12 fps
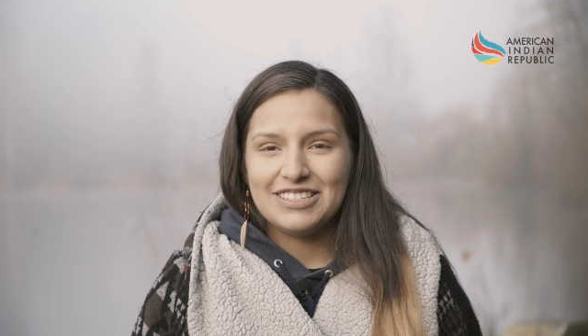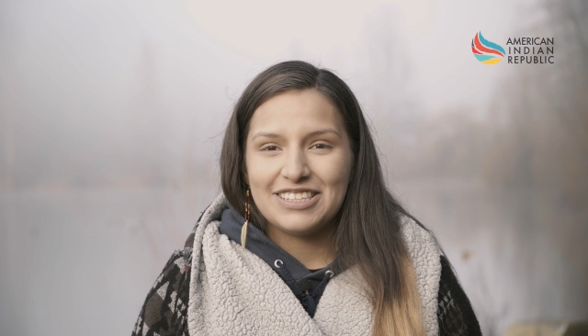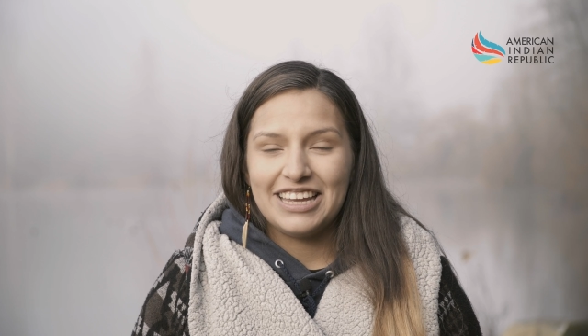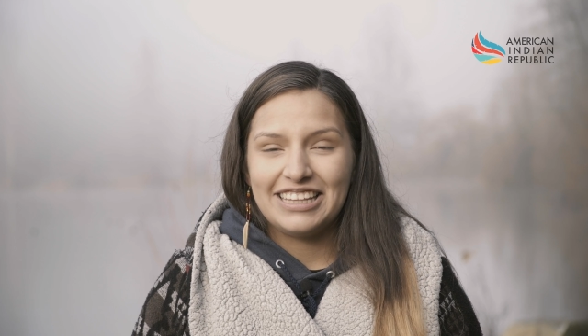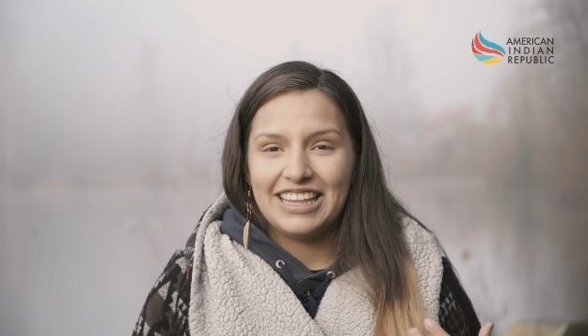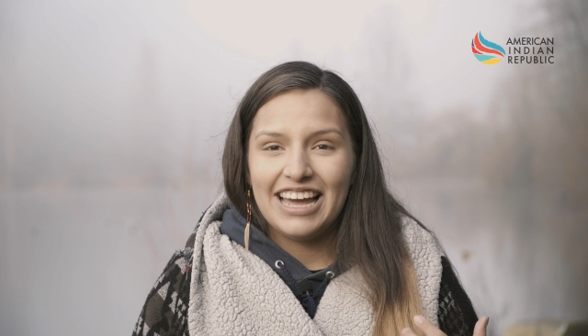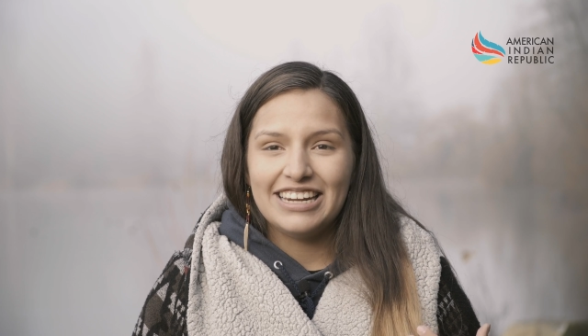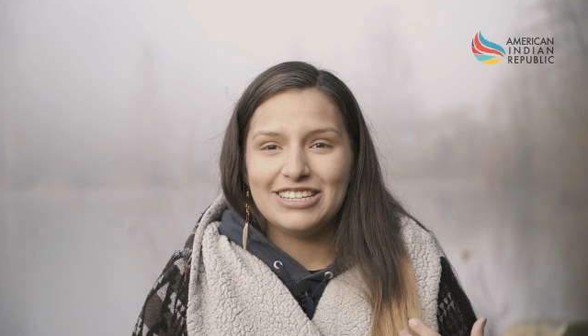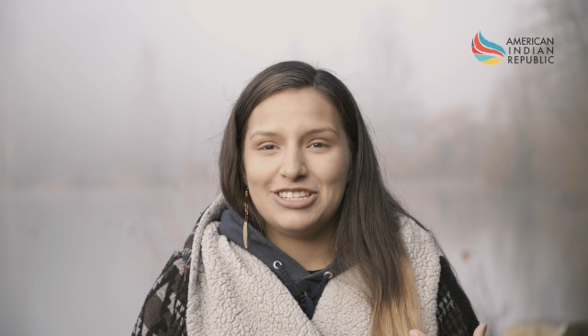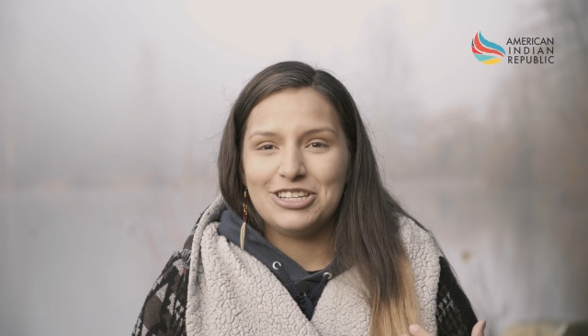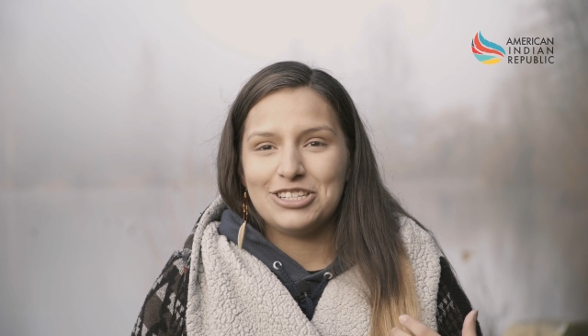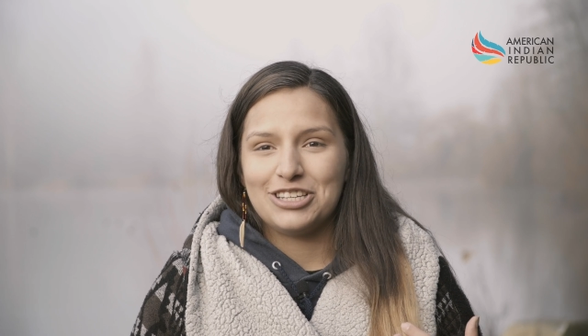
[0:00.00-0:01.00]
He's like,
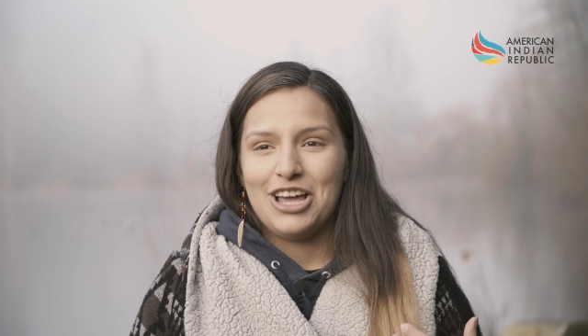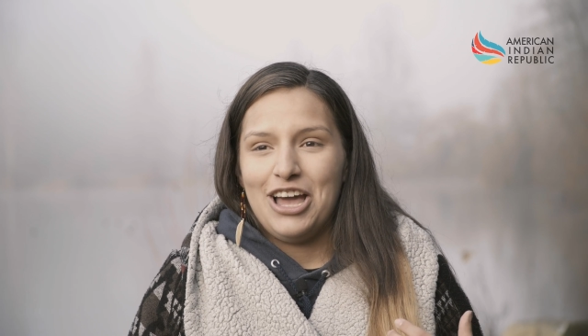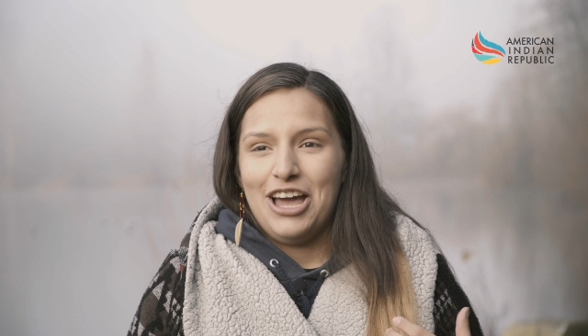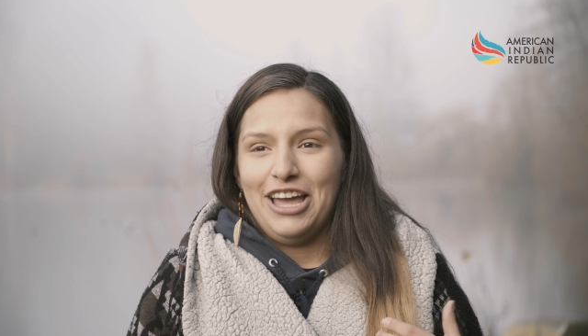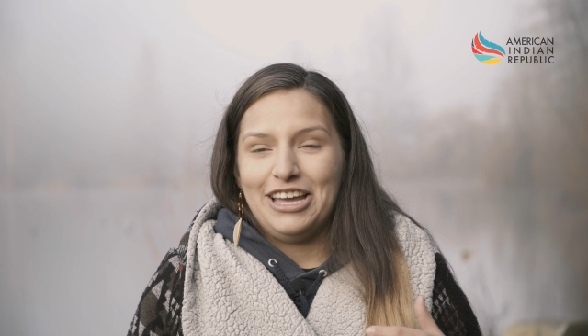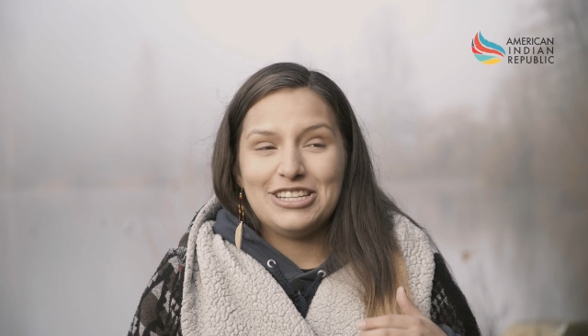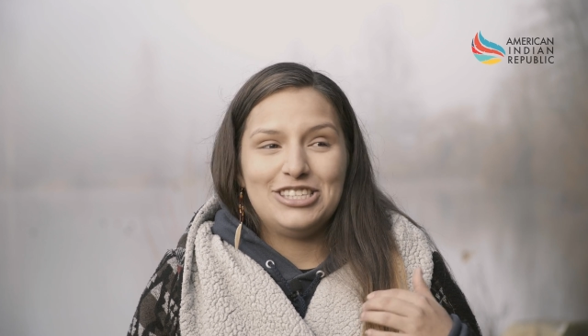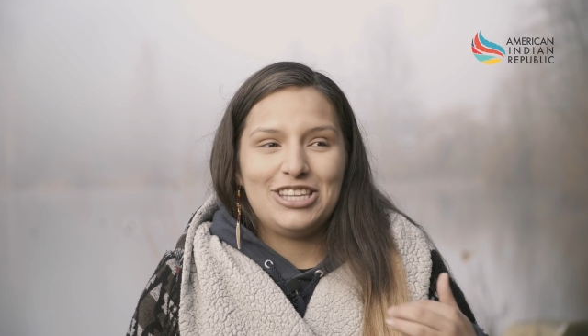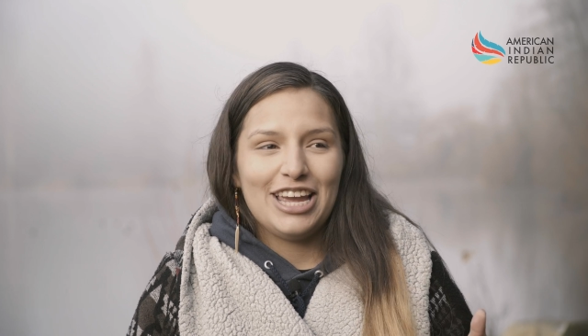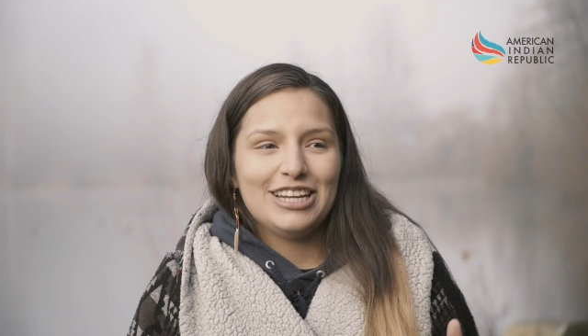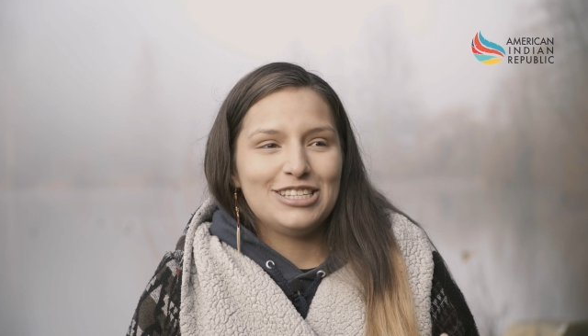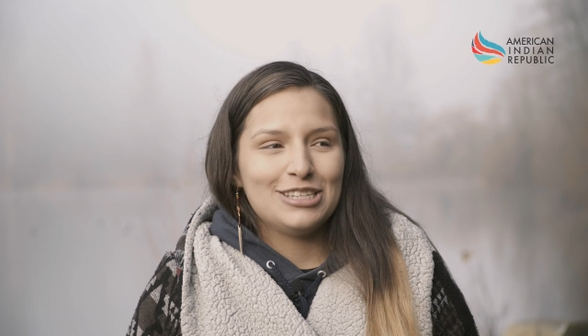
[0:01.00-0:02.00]
that is just
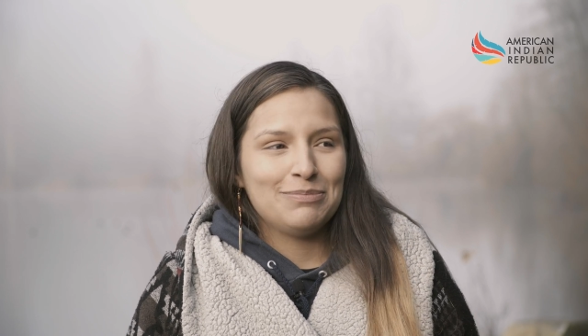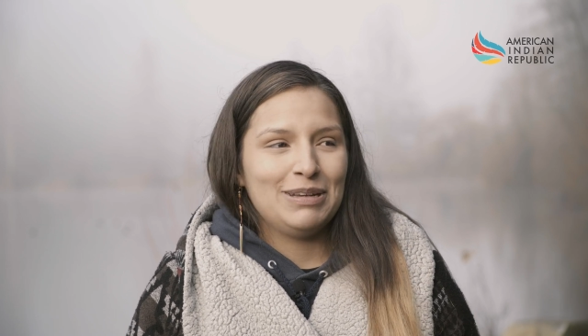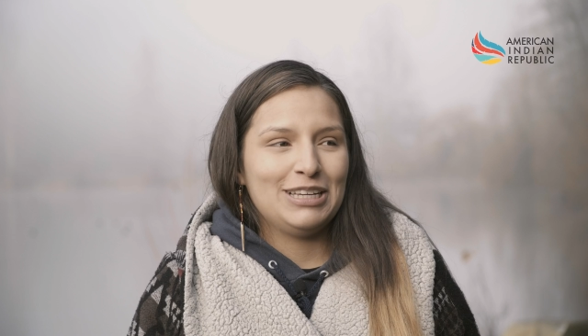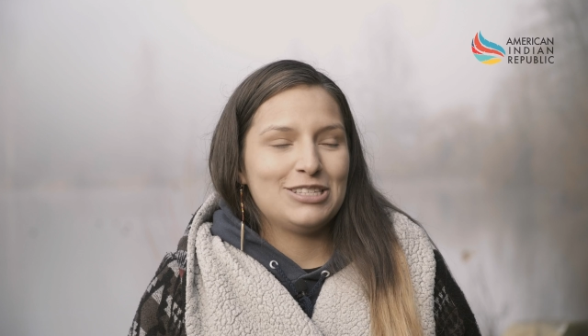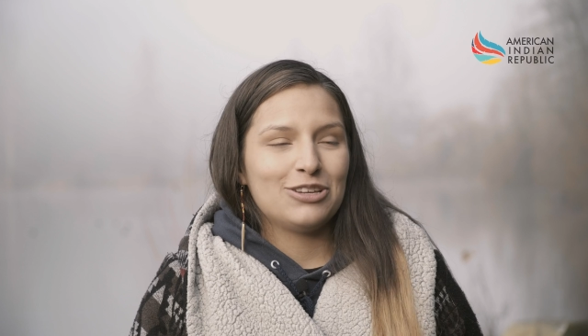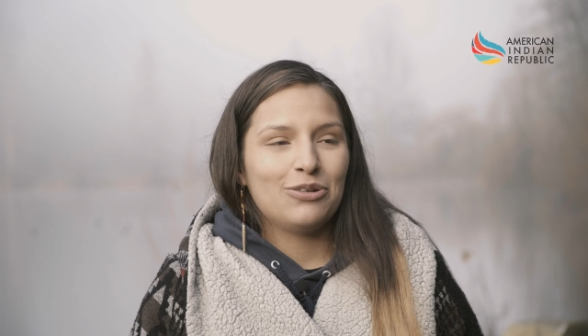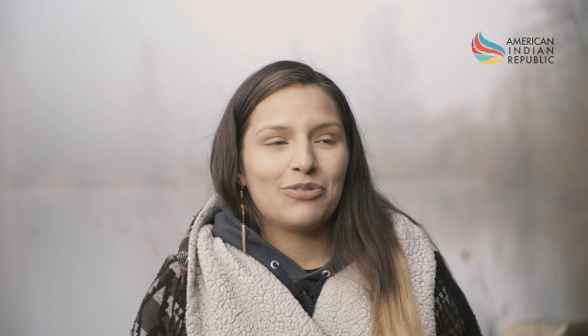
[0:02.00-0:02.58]
insane to me.